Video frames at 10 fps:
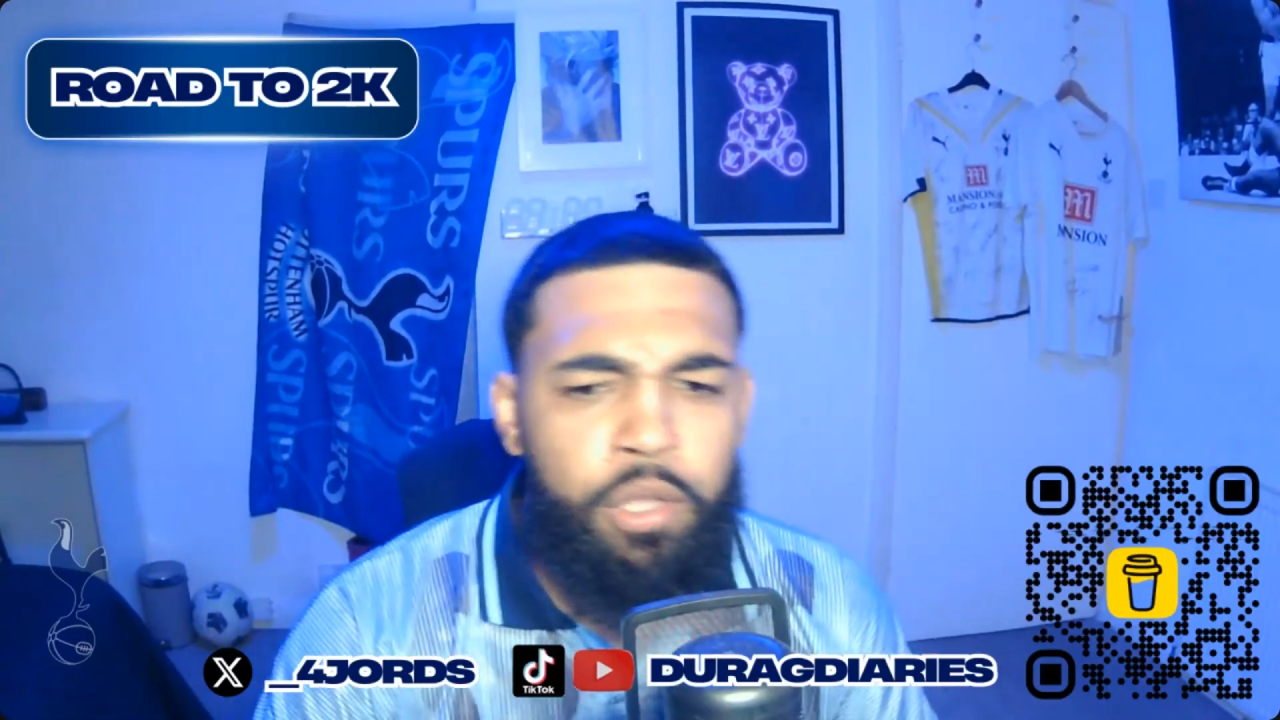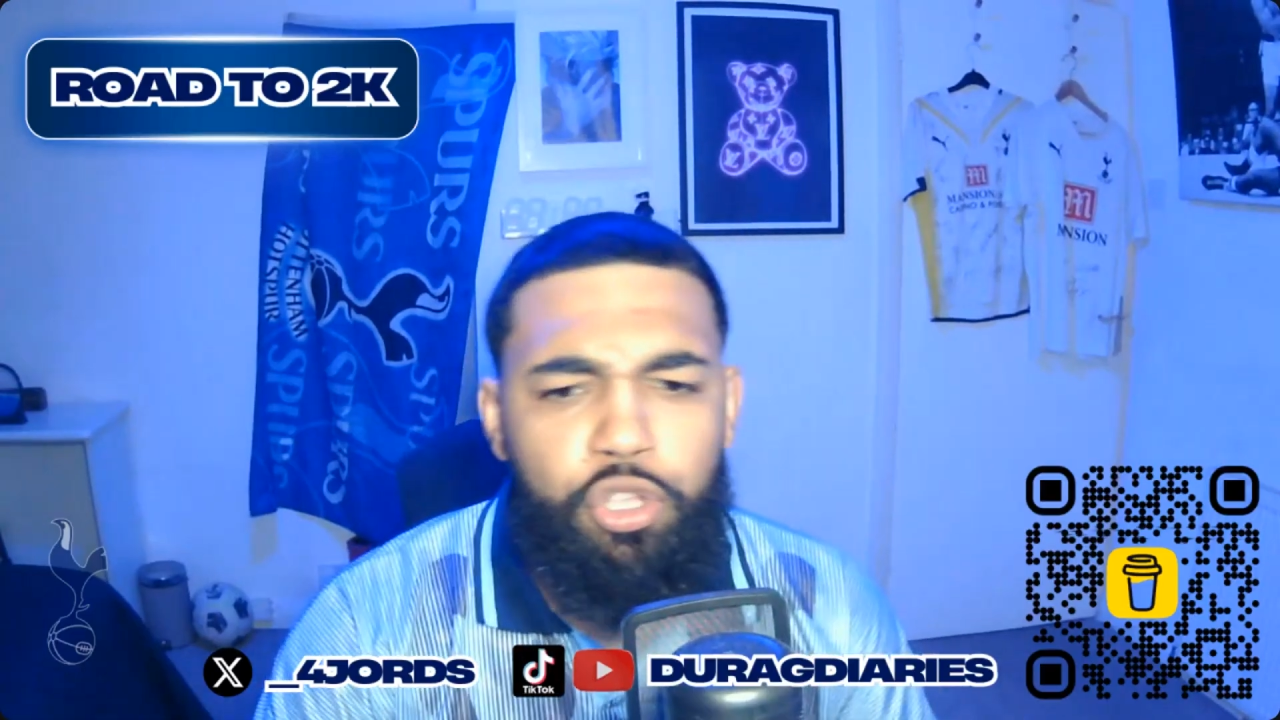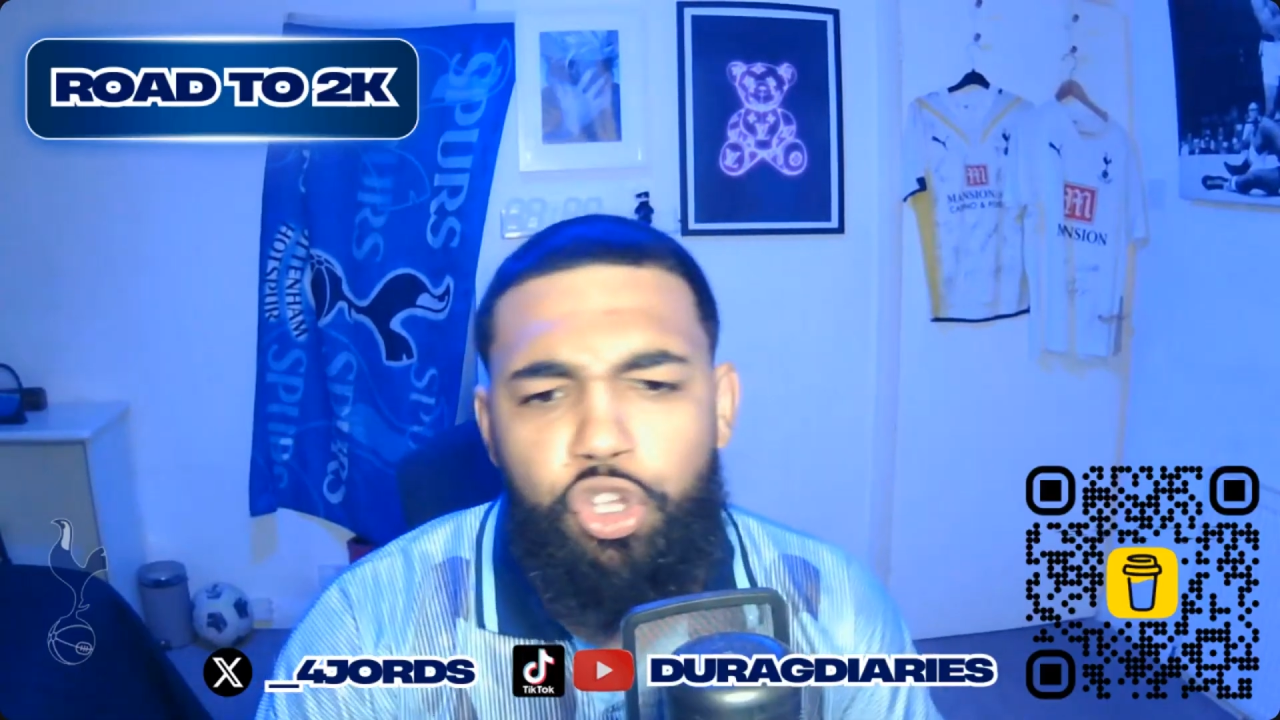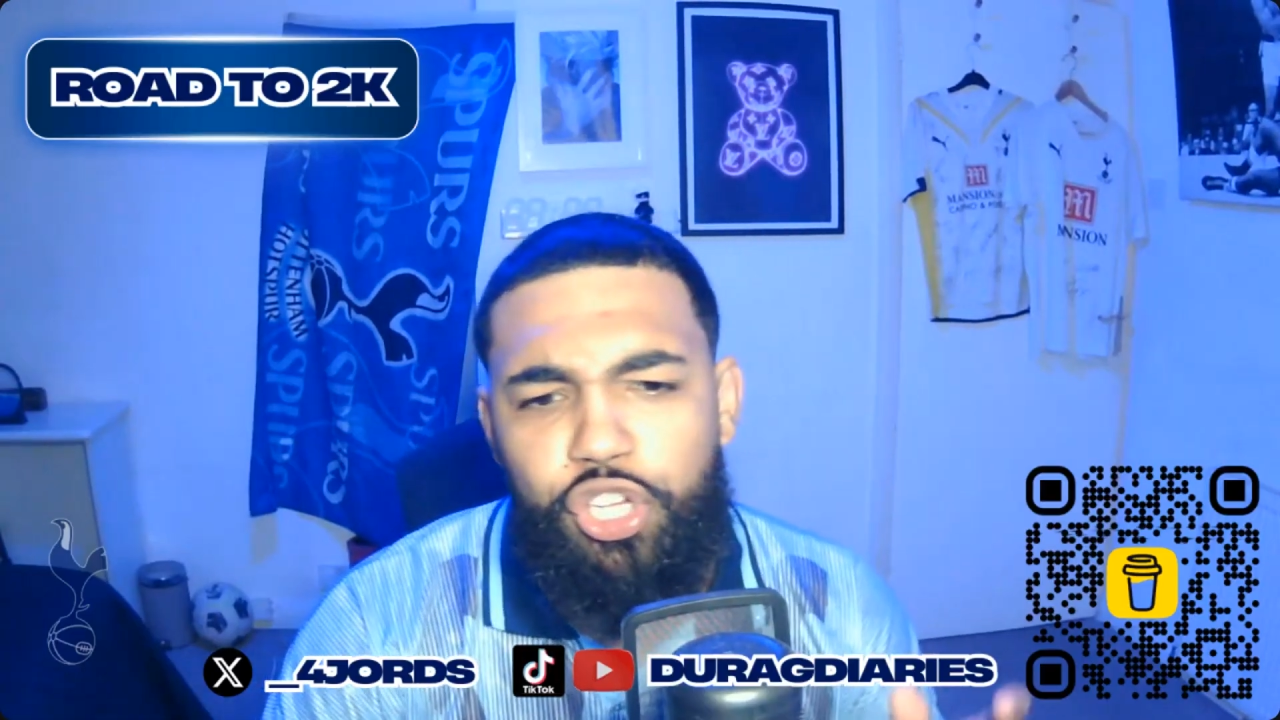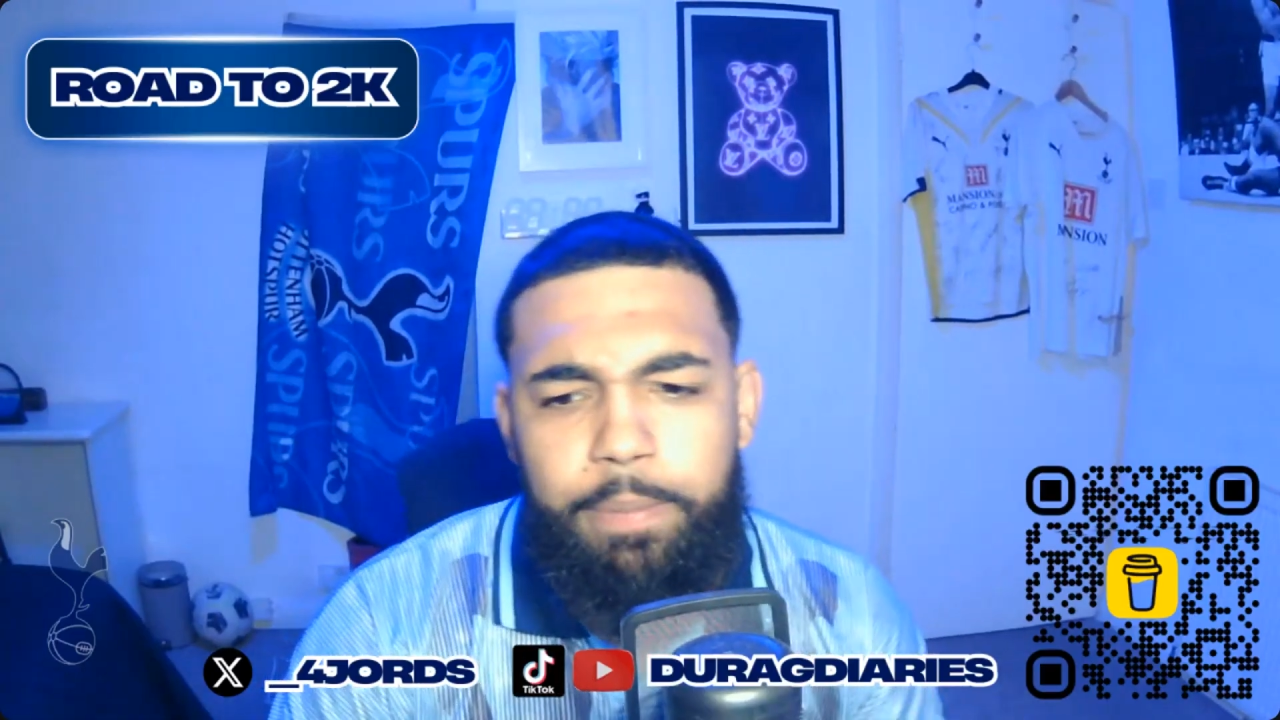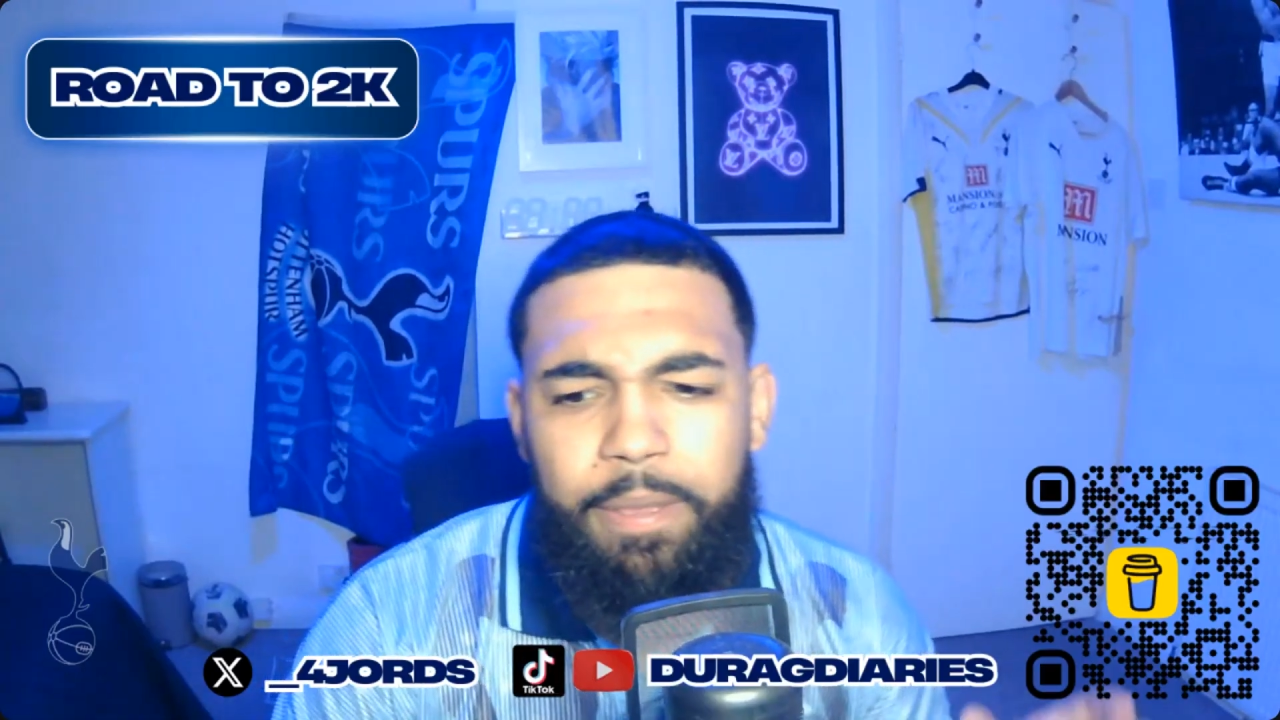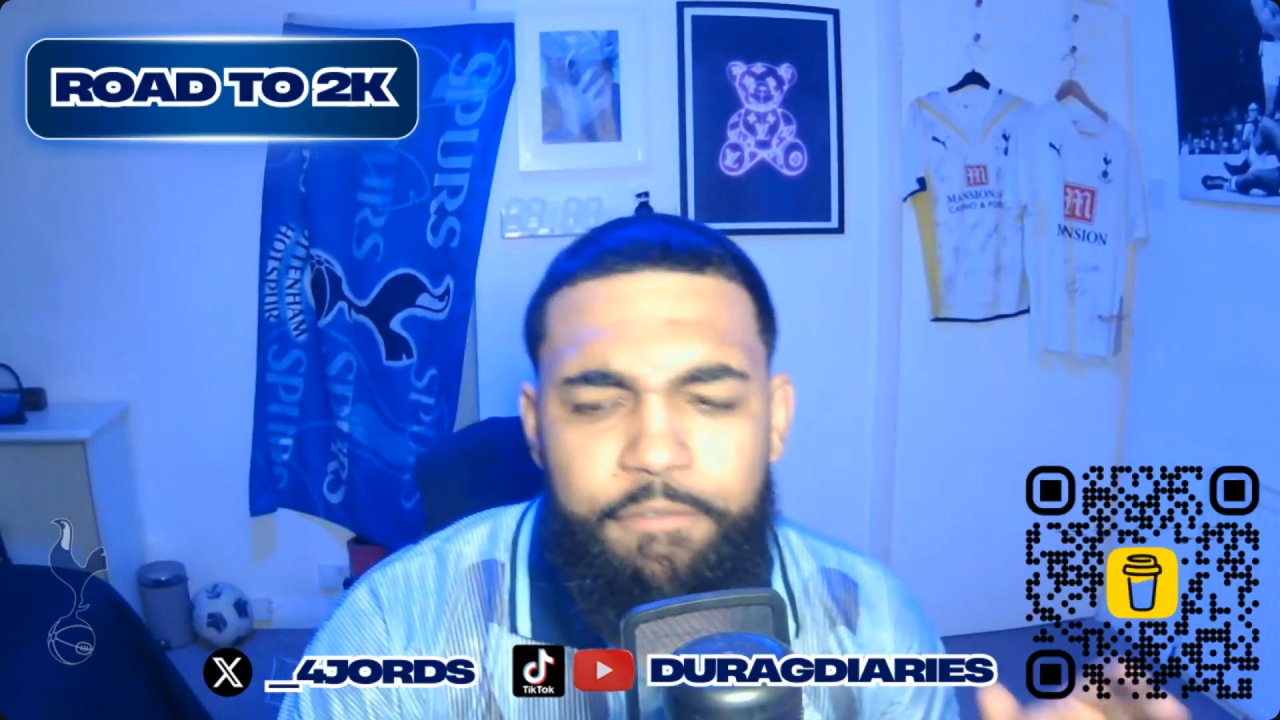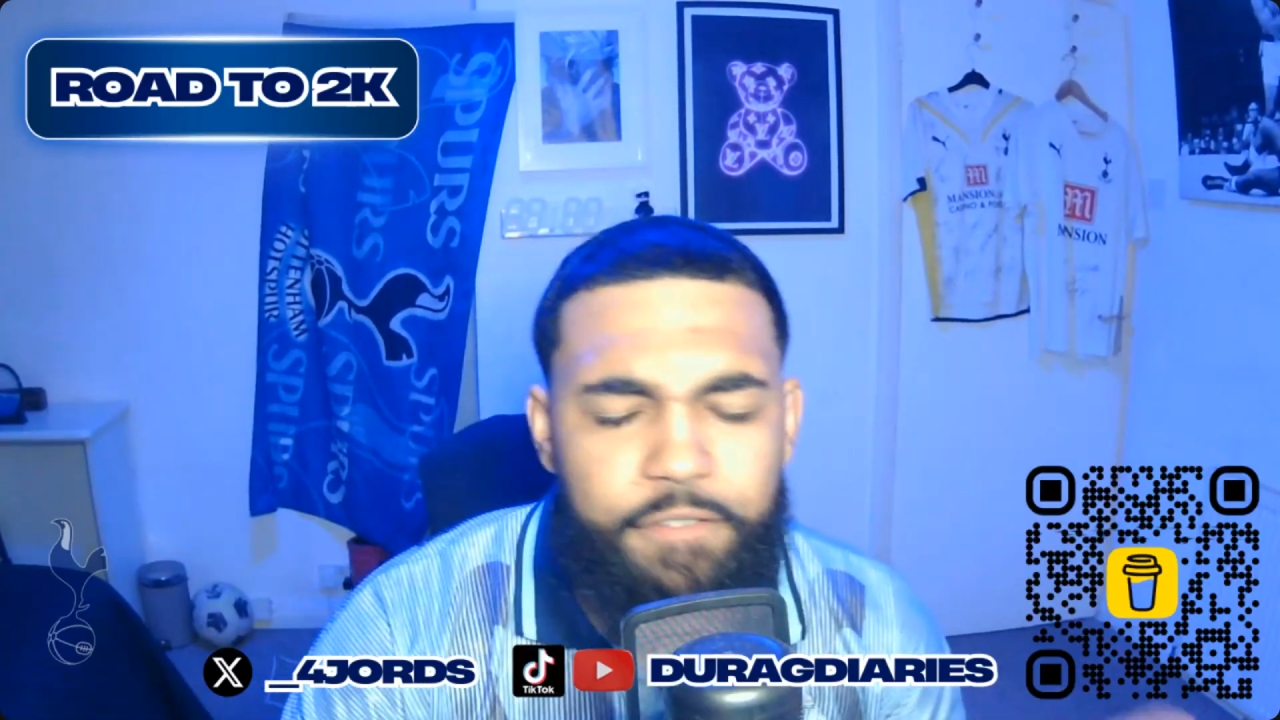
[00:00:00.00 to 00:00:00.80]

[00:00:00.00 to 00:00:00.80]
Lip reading: usually been